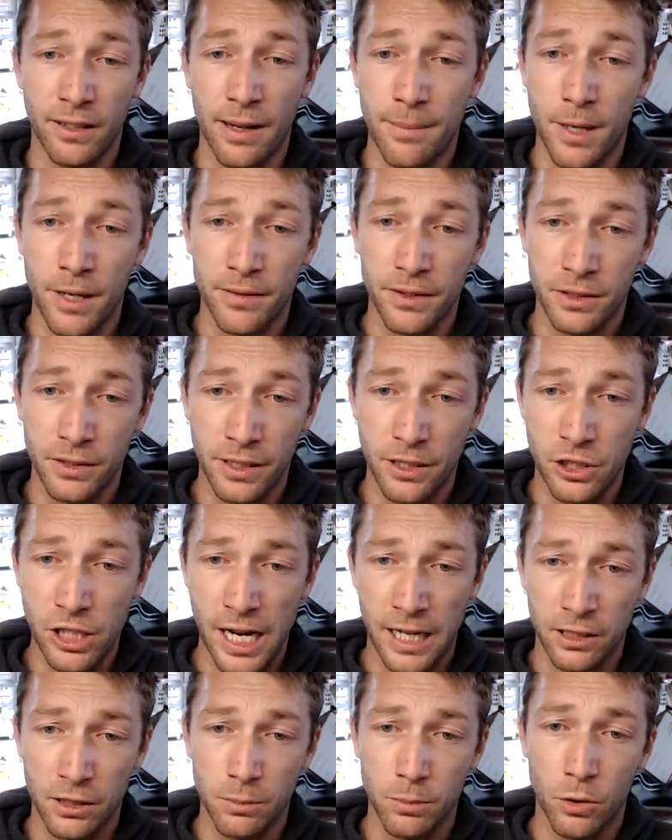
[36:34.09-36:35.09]
I'm obviously a
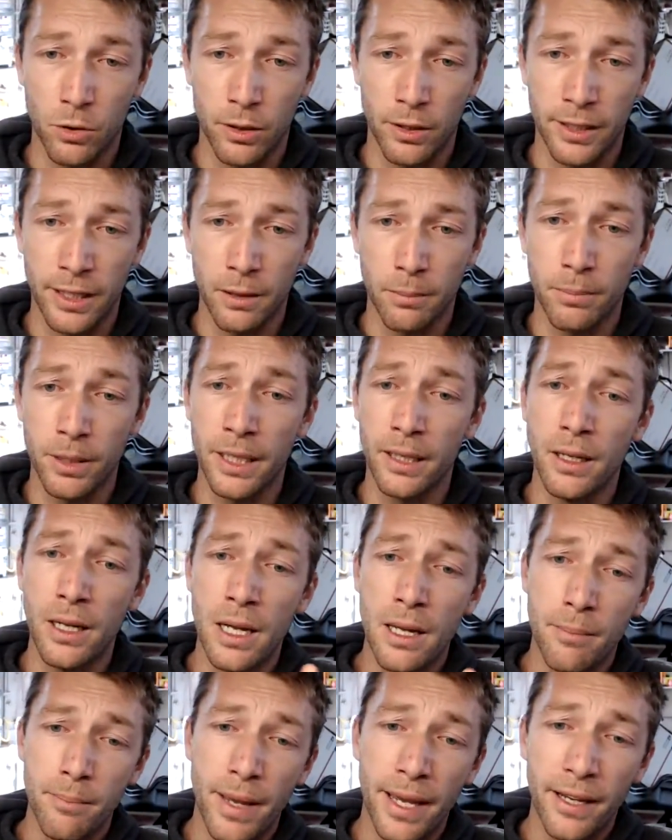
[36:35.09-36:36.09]
Jax supporter here, but
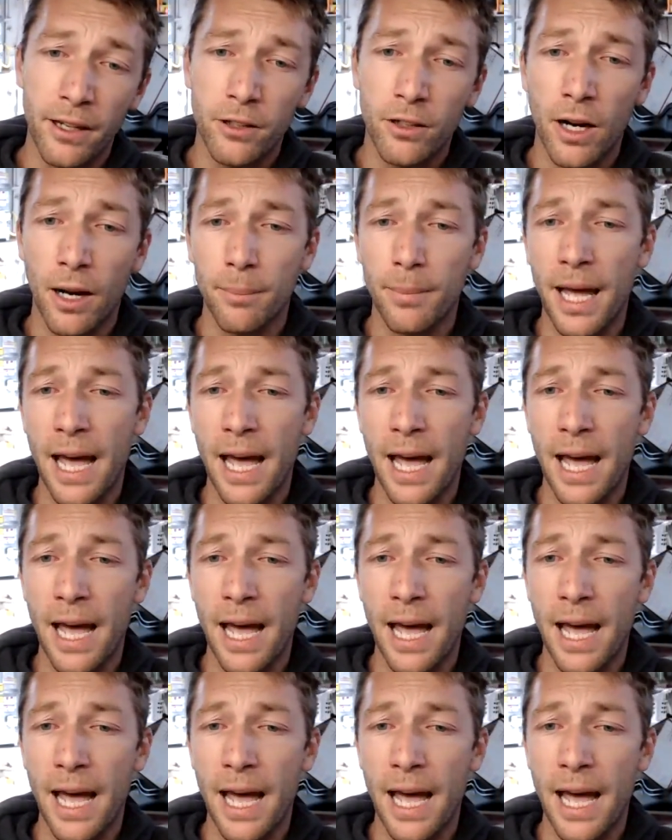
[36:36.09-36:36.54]
Megacrop